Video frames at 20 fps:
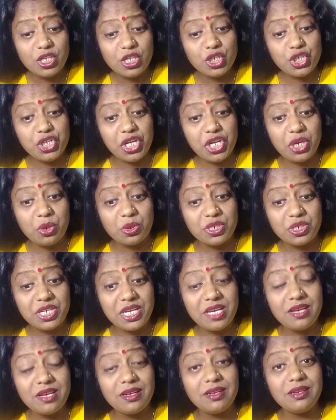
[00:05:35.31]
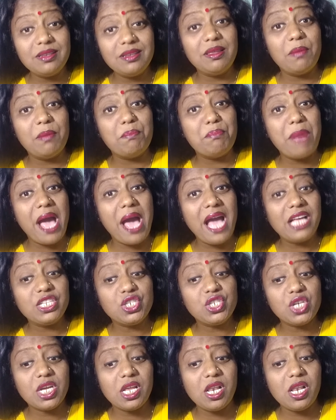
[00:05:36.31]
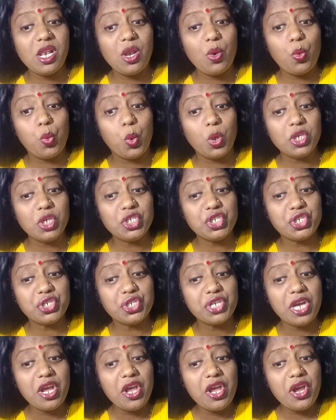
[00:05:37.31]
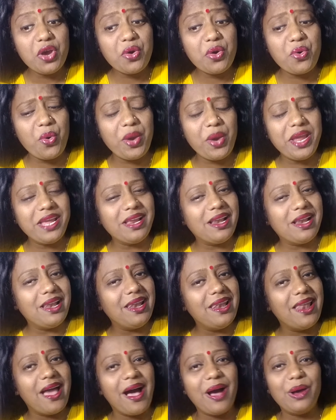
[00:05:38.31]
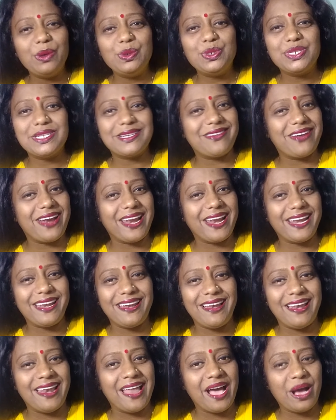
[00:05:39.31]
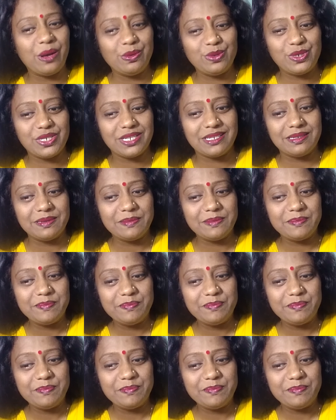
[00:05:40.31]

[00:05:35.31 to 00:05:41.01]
She could hear the magical whoosh growing louder and louder.